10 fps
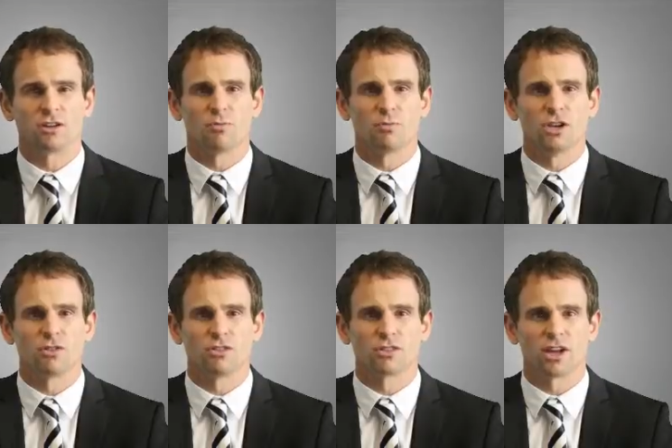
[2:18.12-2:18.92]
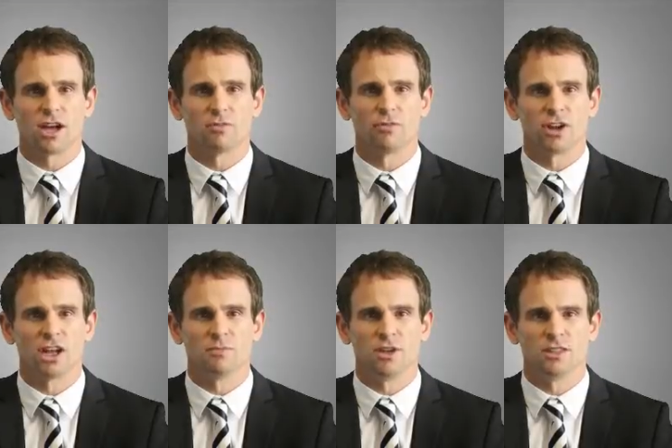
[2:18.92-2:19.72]
compared to the time
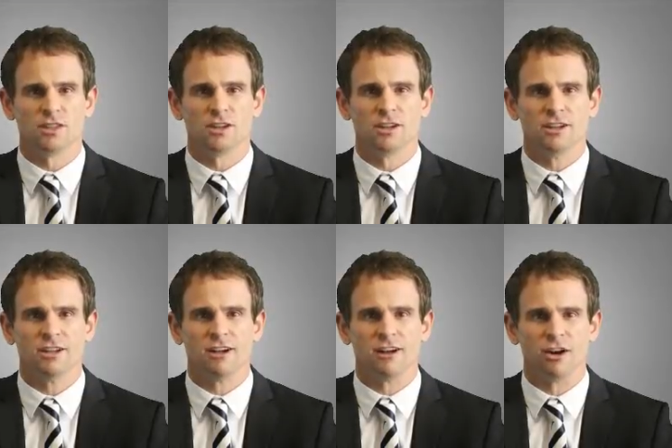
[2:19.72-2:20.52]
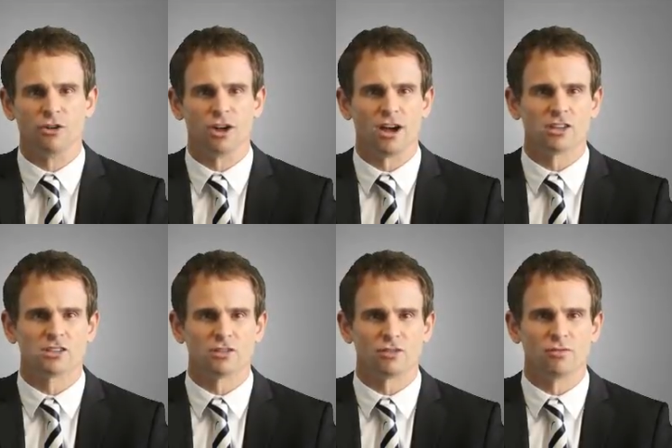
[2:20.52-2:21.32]
frame and the
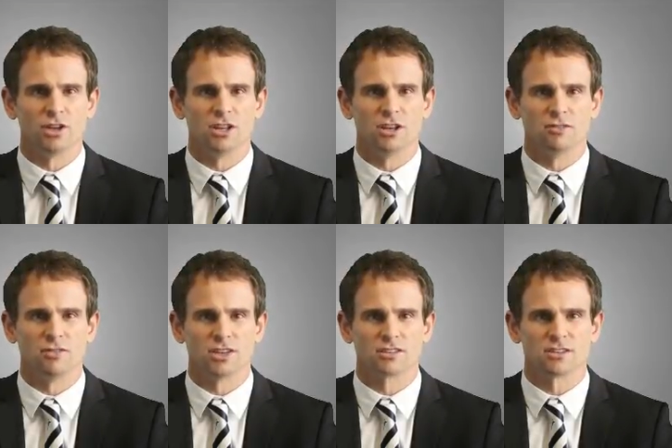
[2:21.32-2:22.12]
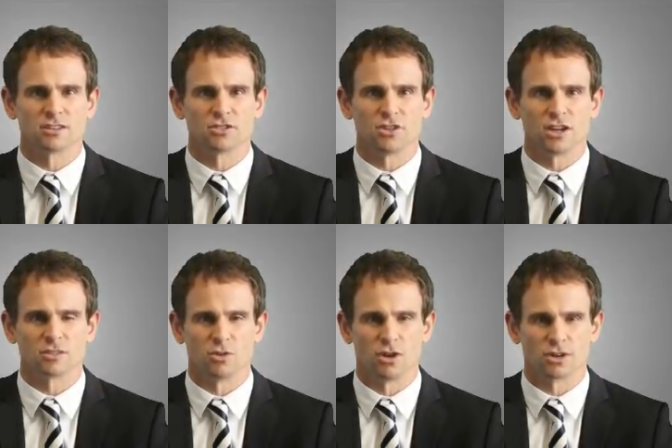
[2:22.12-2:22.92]
horizon of many investors in
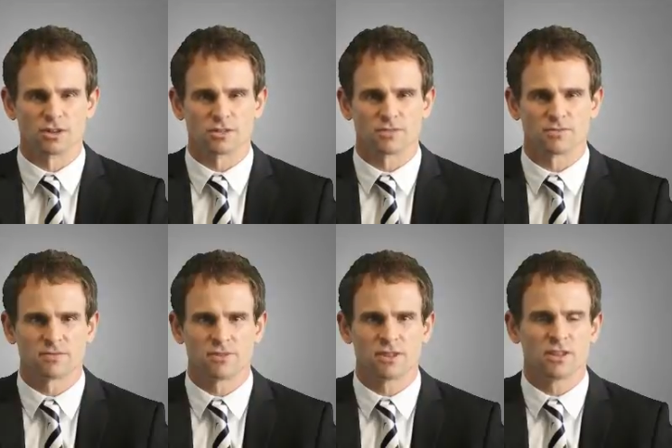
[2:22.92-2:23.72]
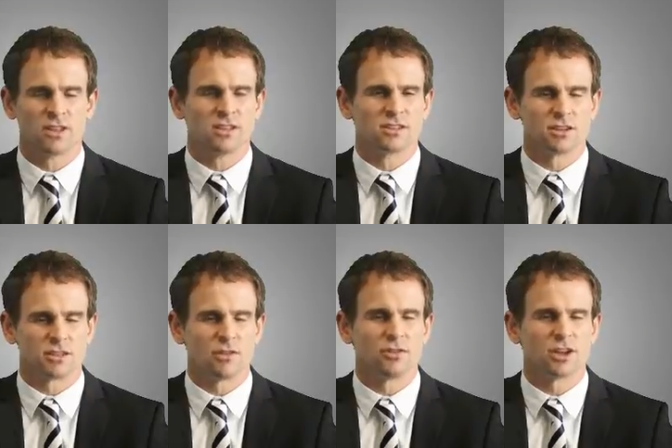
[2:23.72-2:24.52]
today's markets. South
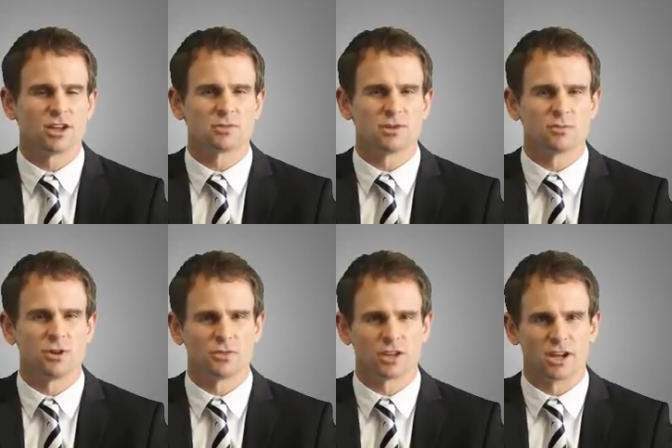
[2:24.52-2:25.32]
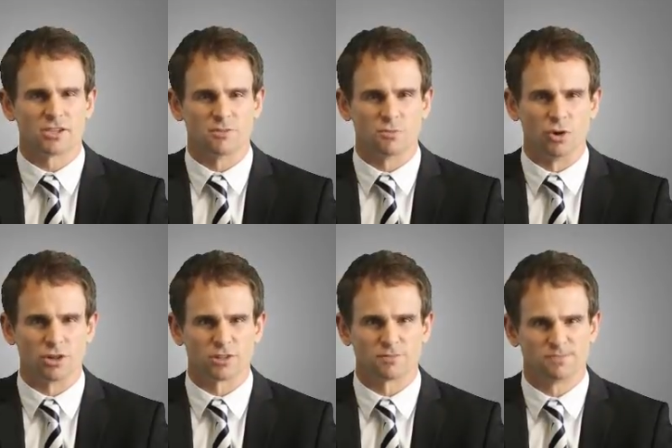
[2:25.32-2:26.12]
Africa has been a perfect case in
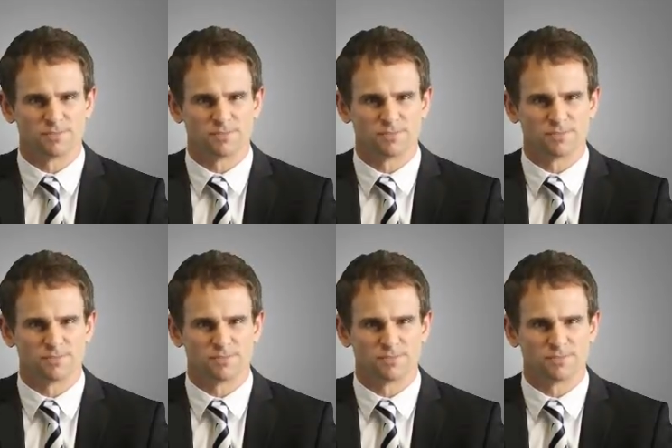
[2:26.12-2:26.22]
point.